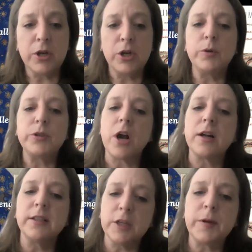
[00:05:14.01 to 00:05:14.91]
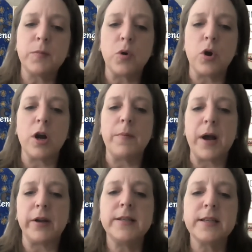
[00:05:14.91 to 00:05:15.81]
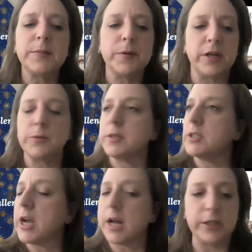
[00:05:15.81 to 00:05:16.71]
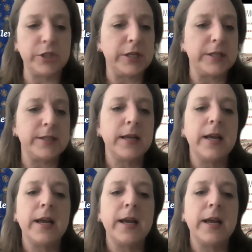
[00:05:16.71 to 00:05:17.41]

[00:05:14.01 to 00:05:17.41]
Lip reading: who will talk a little bit more about his experience with the challenges